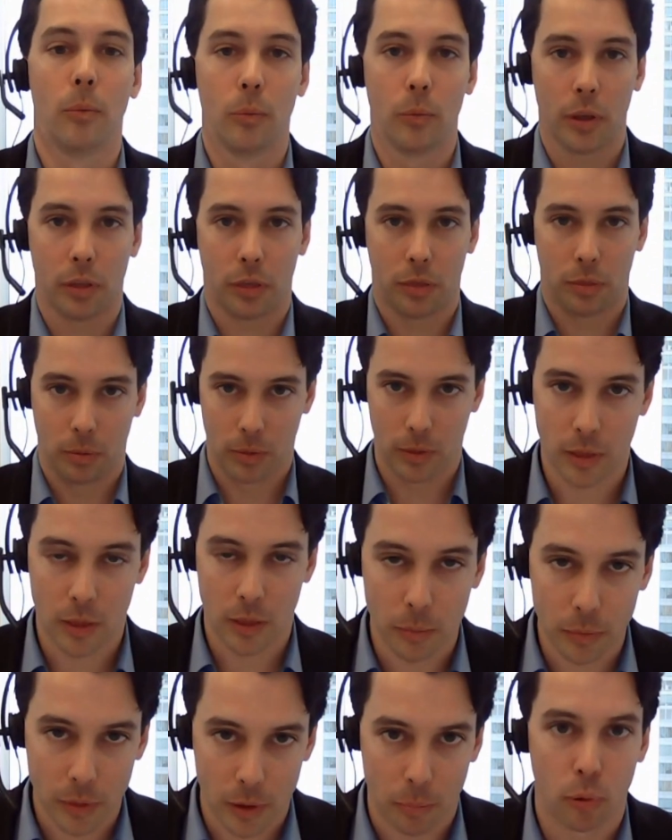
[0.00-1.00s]
with
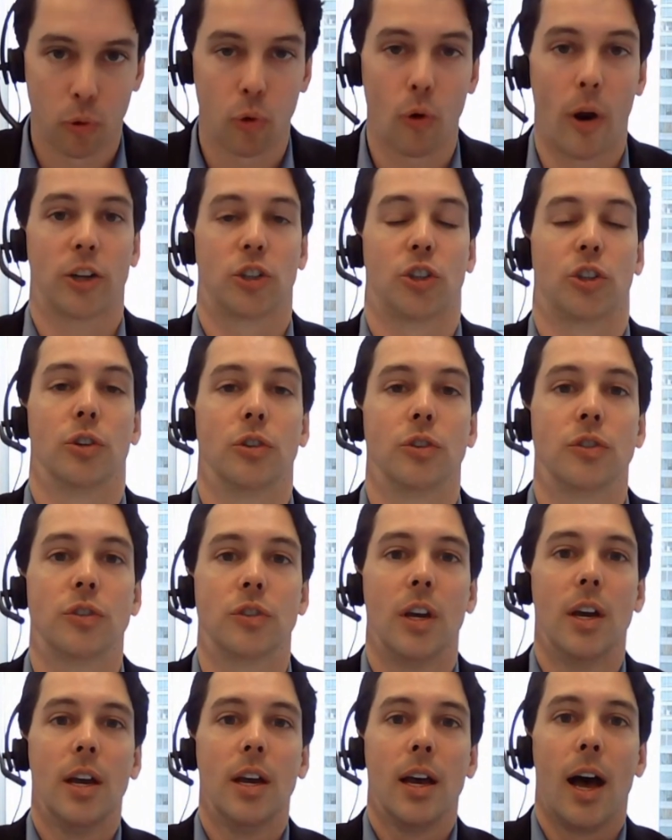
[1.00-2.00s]
the pressures
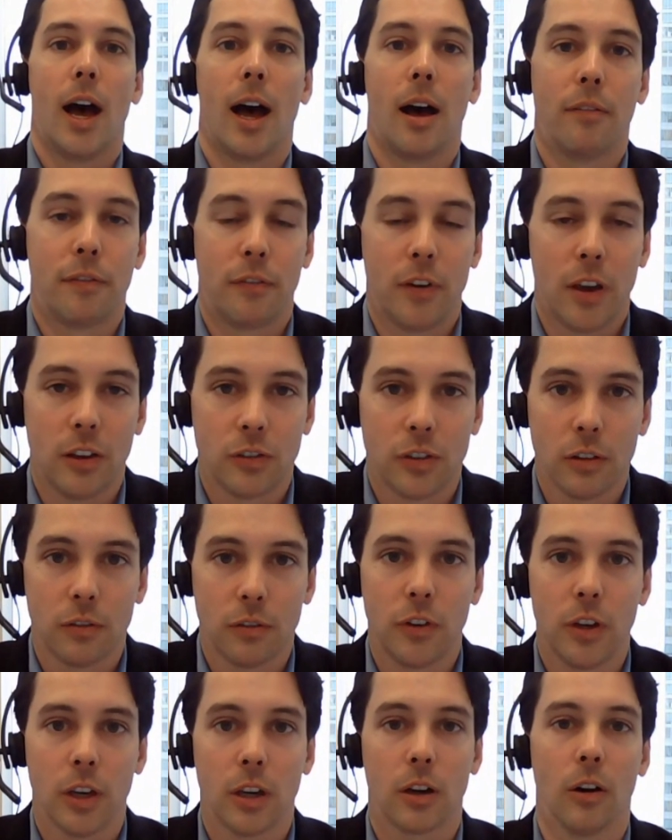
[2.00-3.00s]
facing
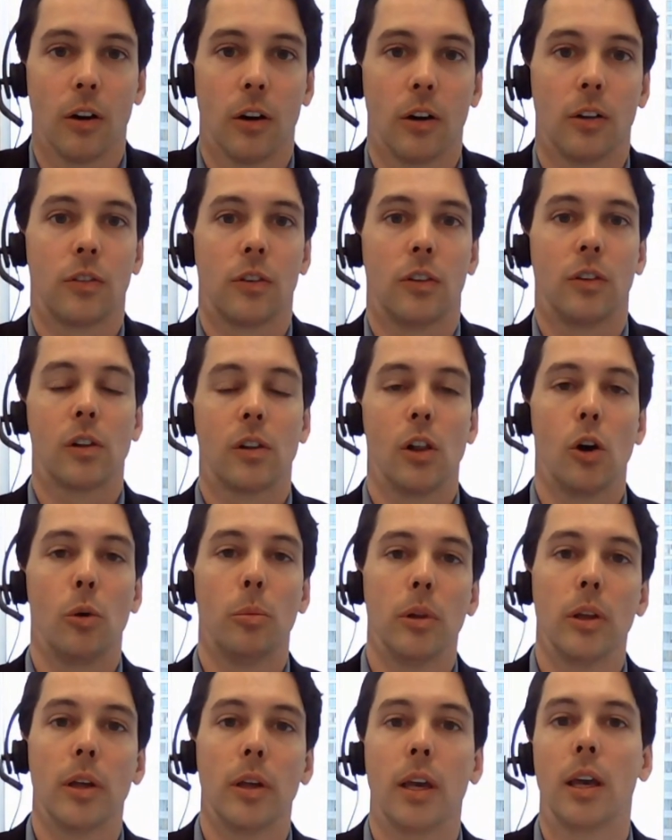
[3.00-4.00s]
fiat currencies
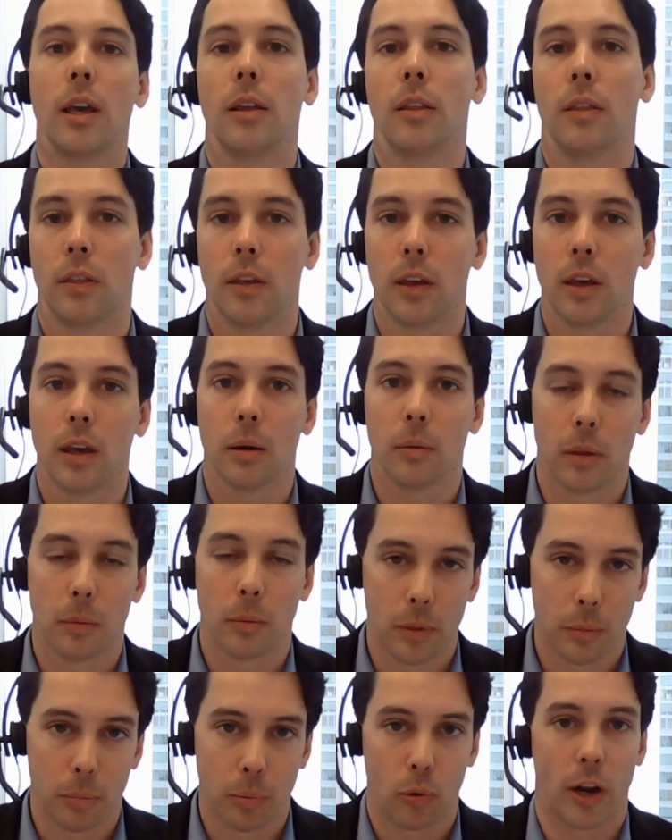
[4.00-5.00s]
globally, the
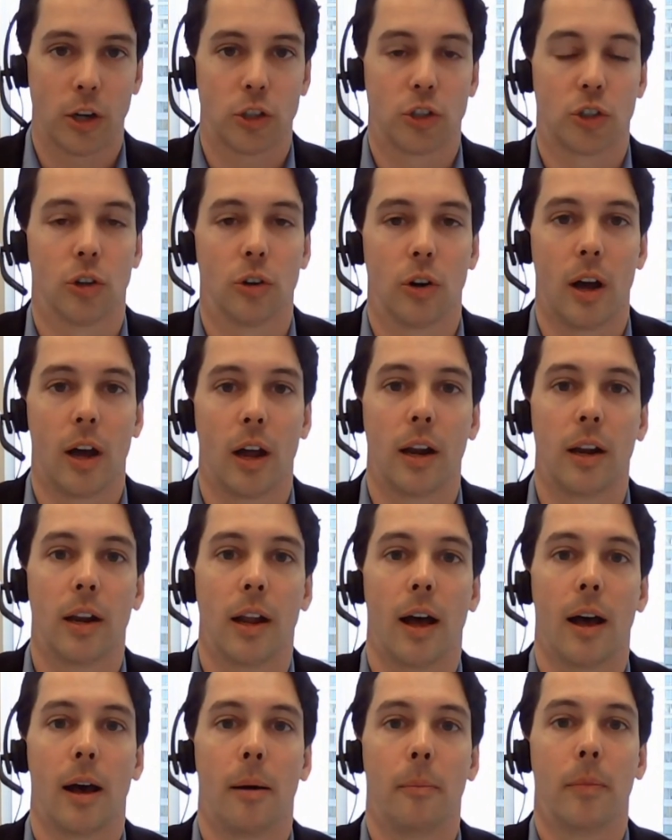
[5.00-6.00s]
pressure
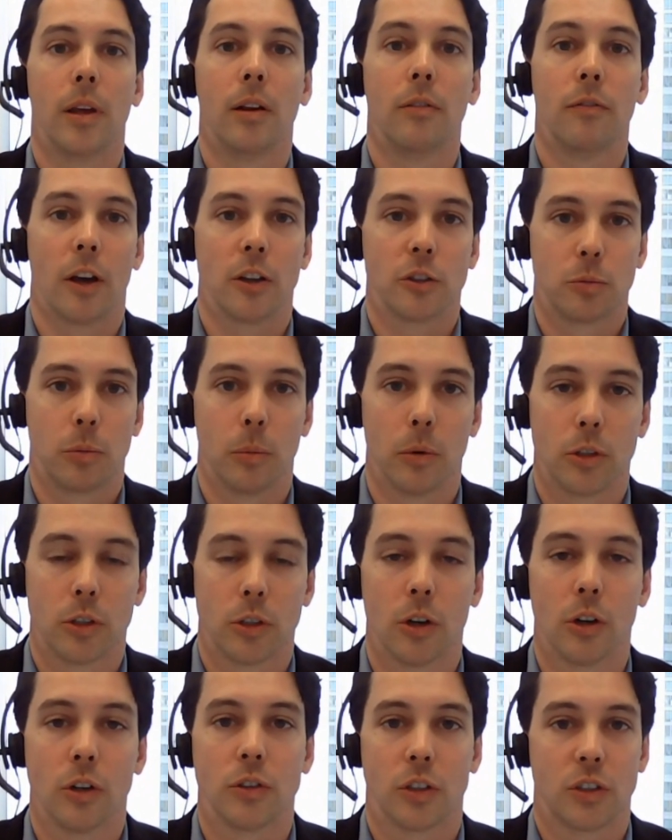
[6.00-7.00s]
on investment
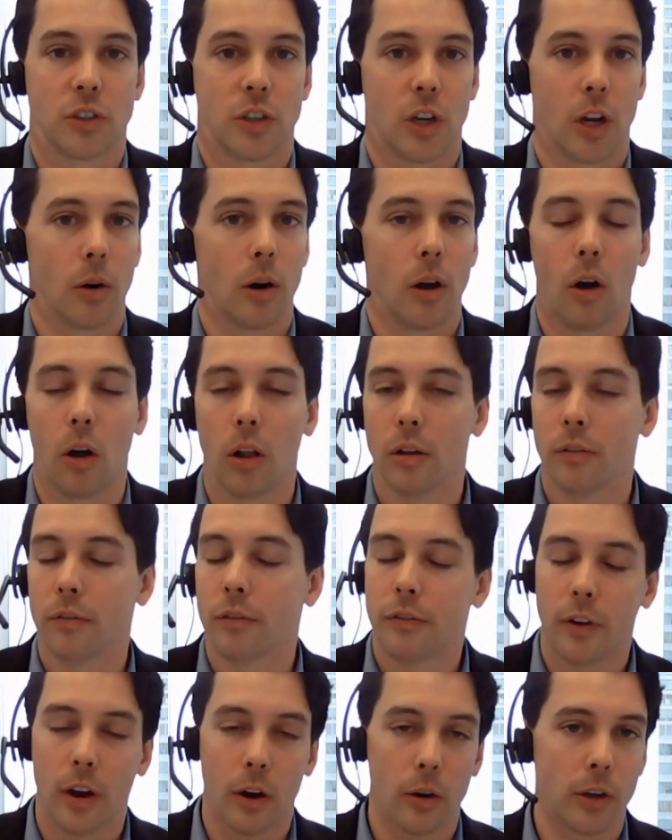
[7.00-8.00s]
returns, et cetera, all a
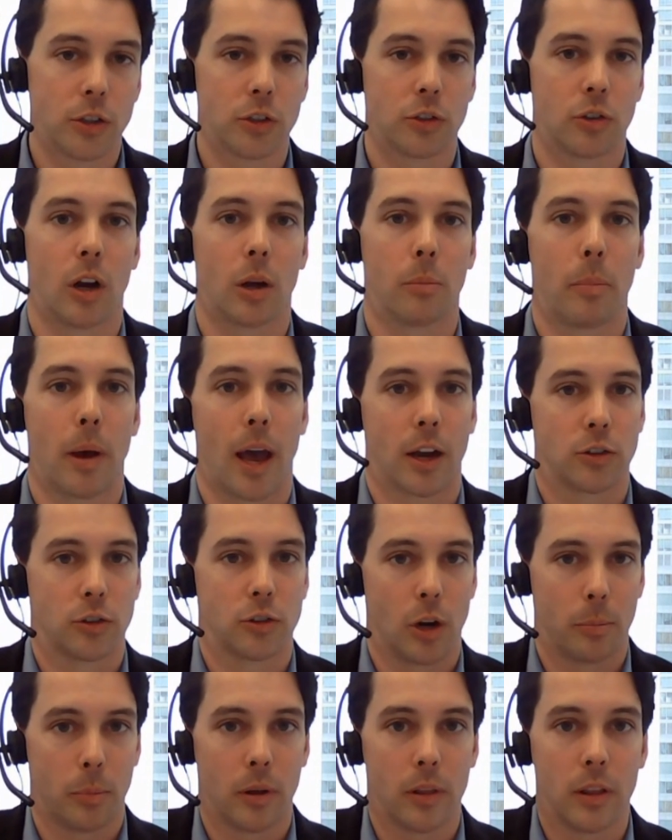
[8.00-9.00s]
very strong
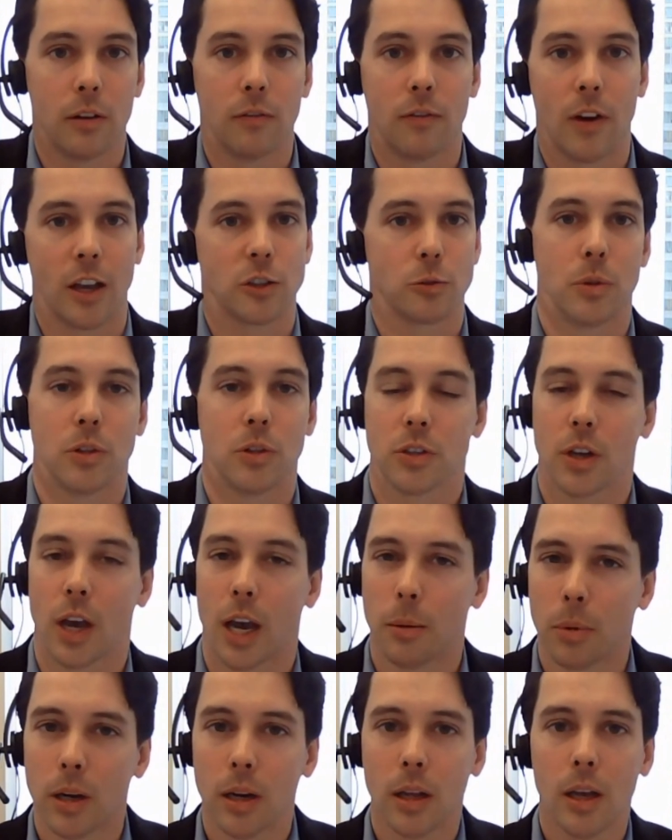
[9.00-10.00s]
backdrop on the investment
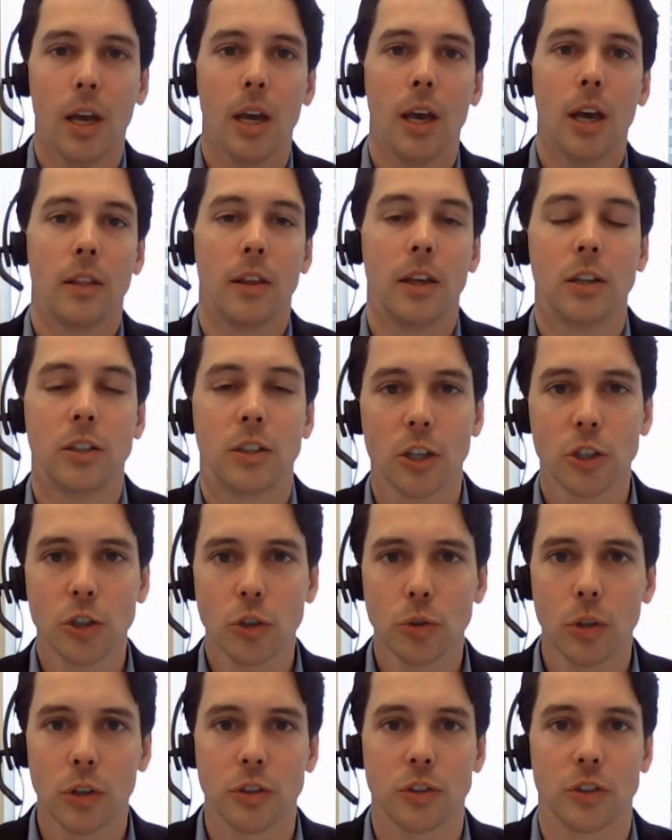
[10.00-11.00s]
side. But the
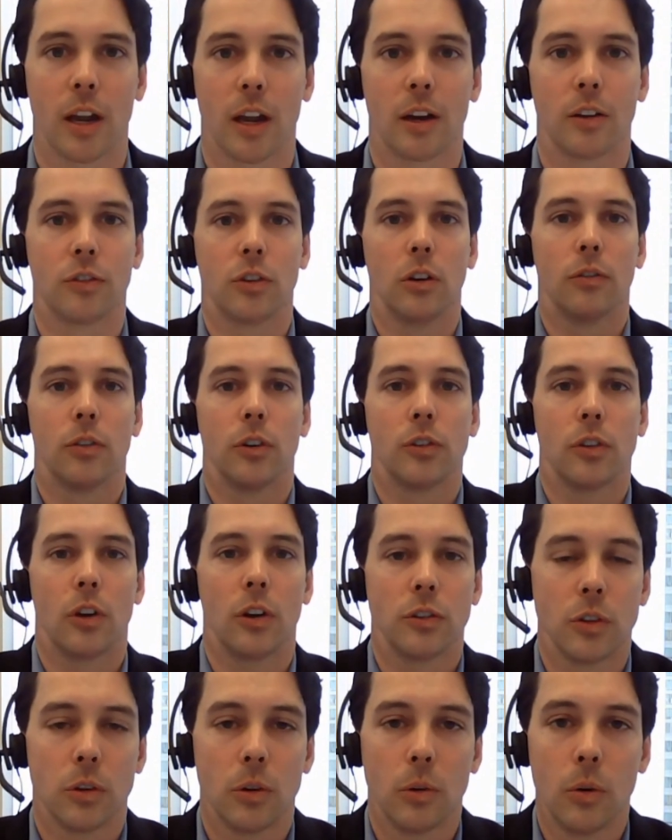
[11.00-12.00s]
industrial side of silver is
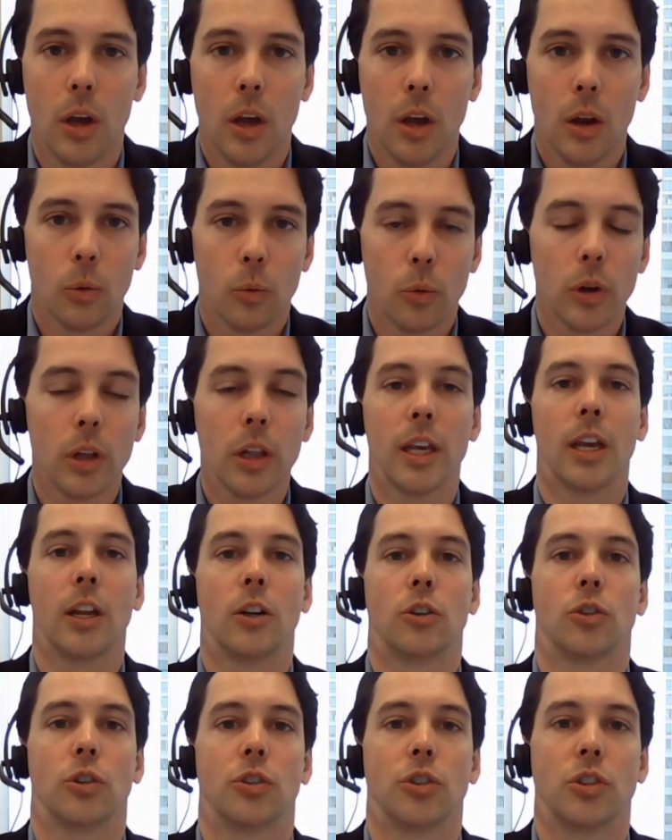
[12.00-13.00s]
also really
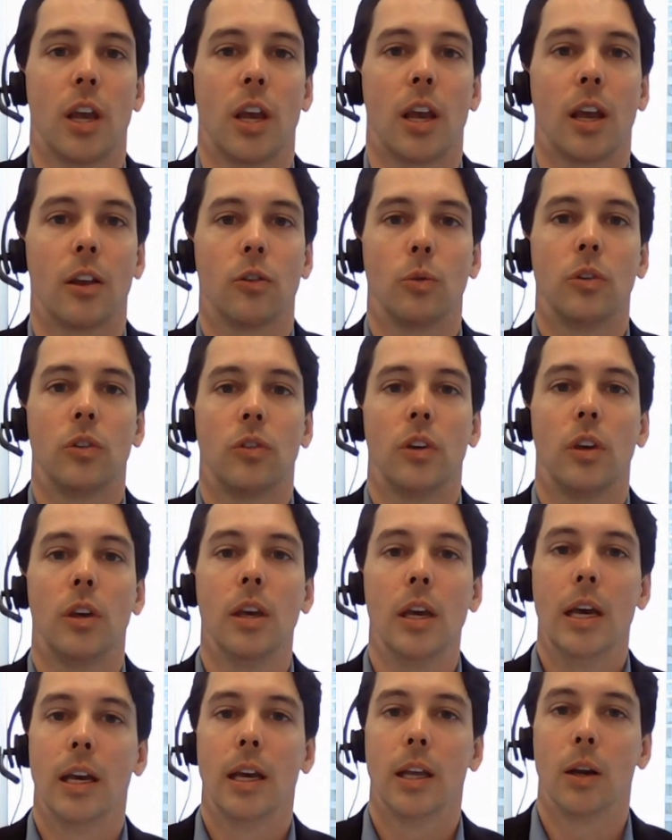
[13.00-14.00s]
interesting as we see
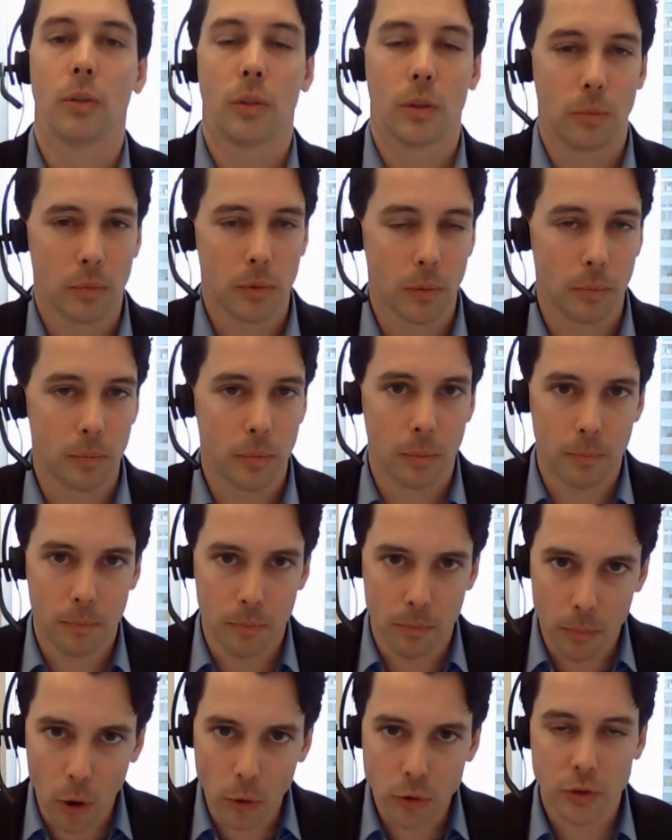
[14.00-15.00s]
the
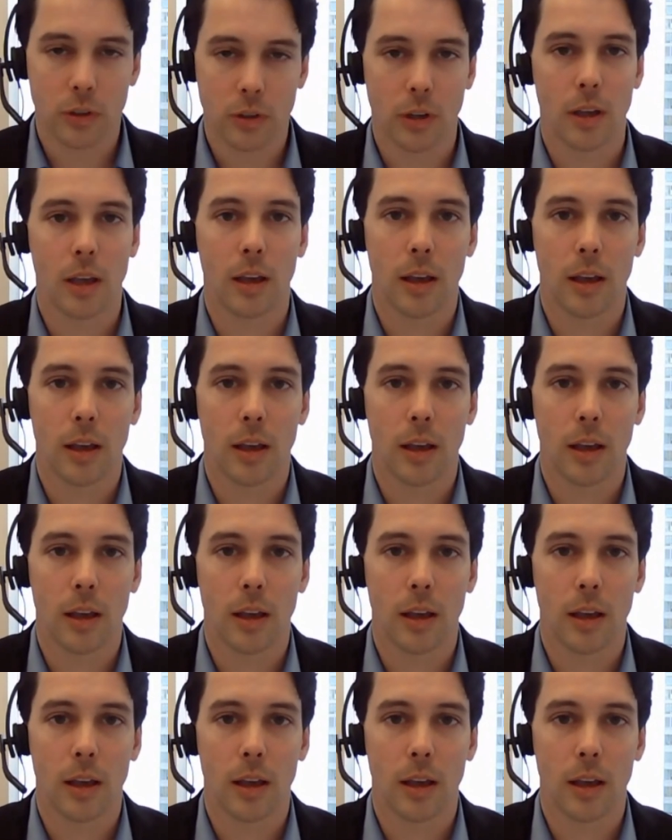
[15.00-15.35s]
most